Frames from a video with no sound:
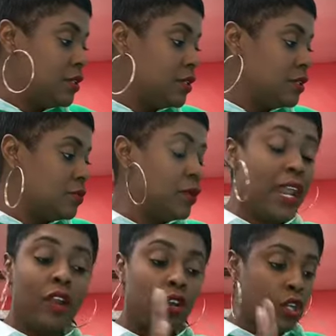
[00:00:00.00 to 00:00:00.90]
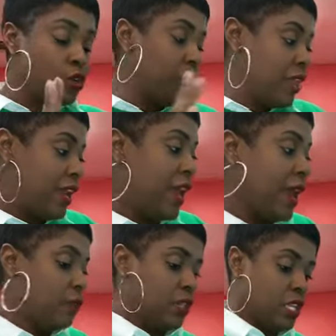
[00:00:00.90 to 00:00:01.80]
We're not going to go that high
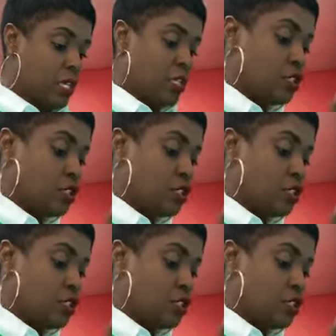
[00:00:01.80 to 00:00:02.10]
with the heat.